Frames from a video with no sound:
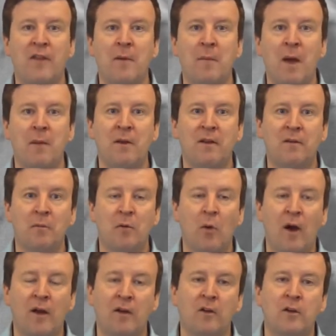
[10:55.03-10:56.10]
There may be some
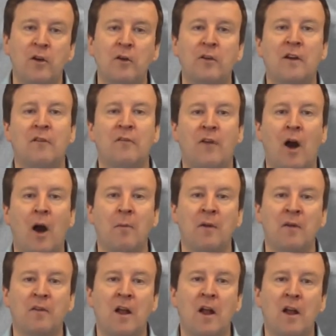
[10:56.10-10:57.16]
quite unusual
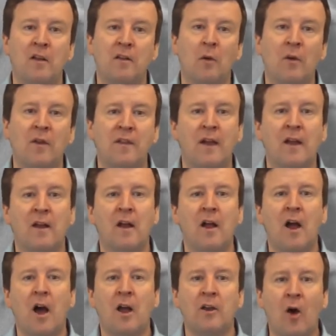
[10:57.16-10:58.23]
environments that we think
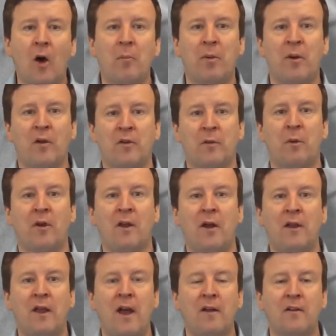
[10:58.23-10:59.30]
are not plausible
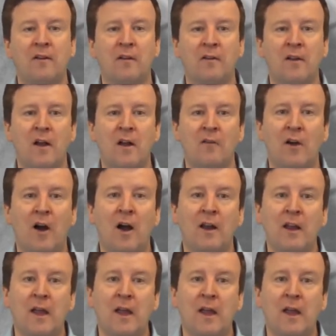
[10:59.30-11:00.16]
locations for early